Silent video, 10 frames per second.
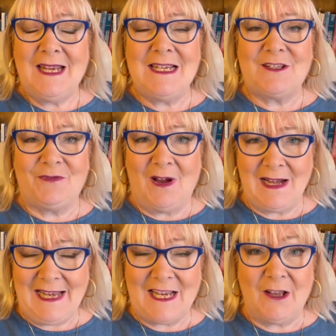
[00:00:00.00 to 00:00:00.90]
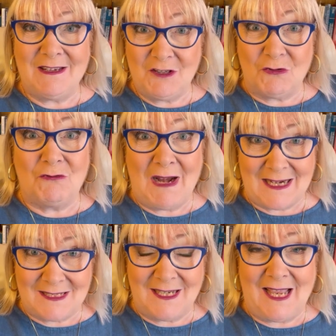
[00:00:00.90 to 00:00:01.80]
is finally going
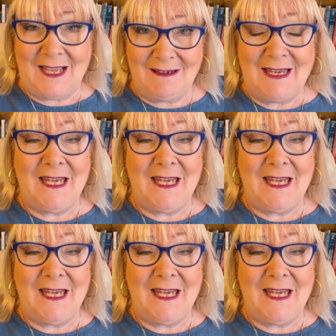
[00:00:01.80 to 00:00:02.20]
direct again